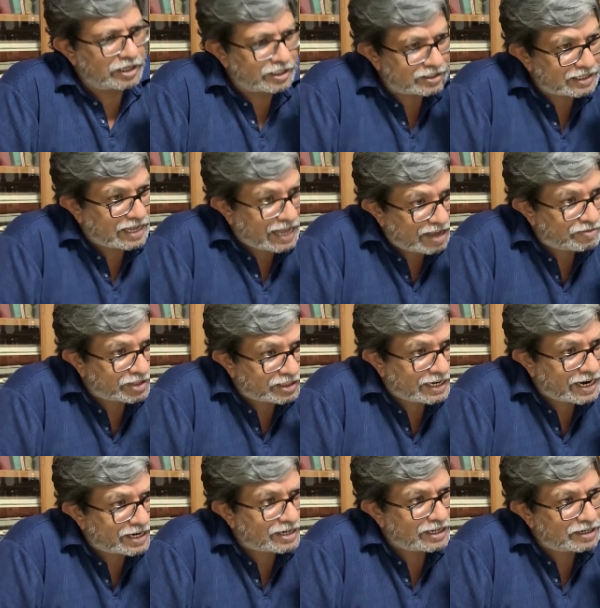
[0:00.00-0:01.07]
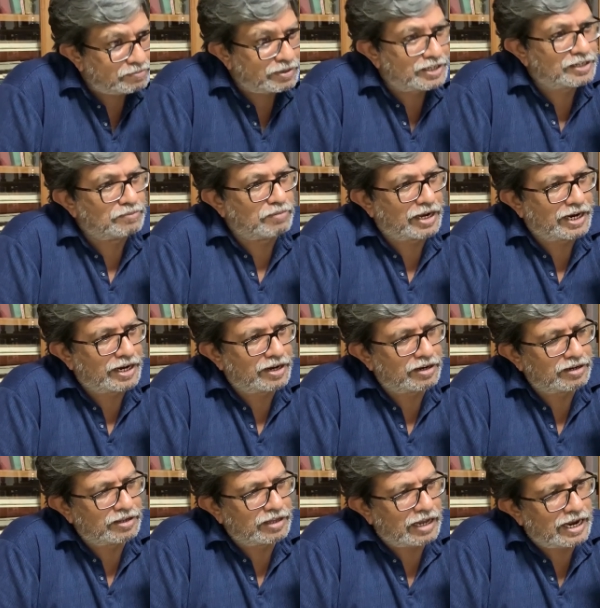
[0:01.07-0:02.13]
It is having that element in
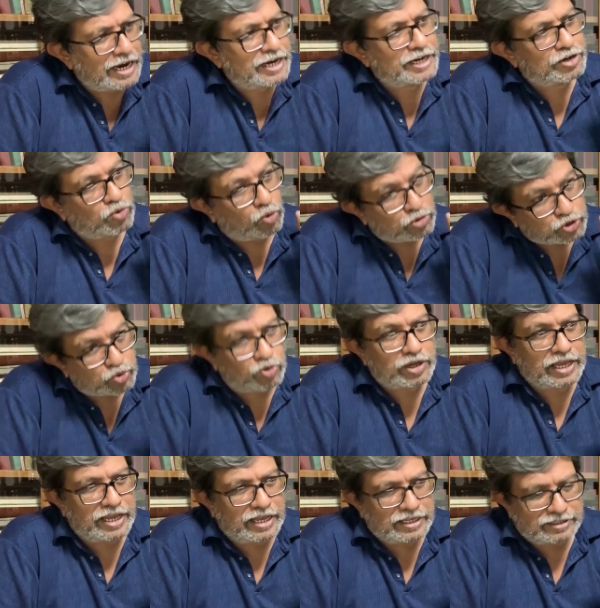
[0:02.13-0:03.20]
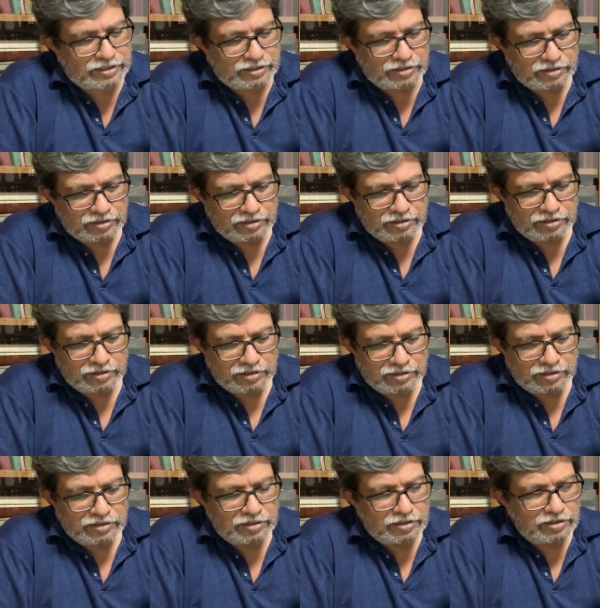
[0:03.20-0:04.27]
mind and it also has
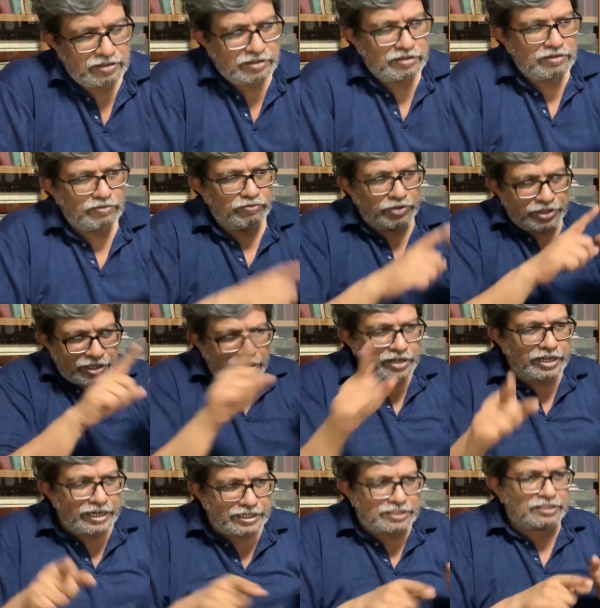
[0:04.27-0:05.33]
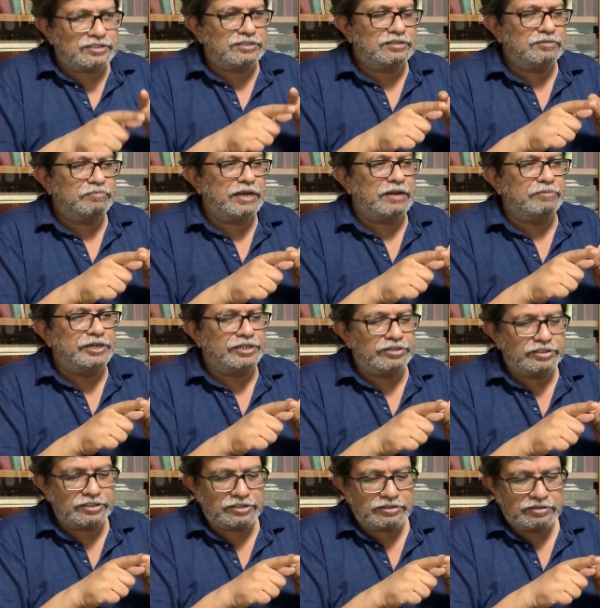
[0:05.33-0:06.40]
within its
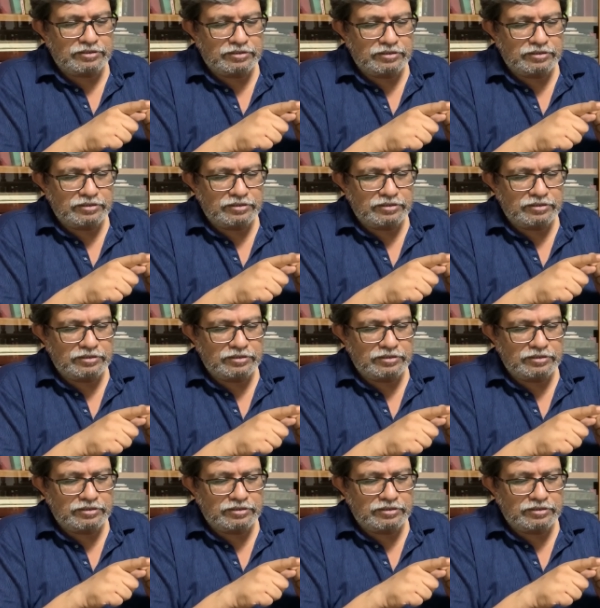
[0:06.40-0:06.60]
parameters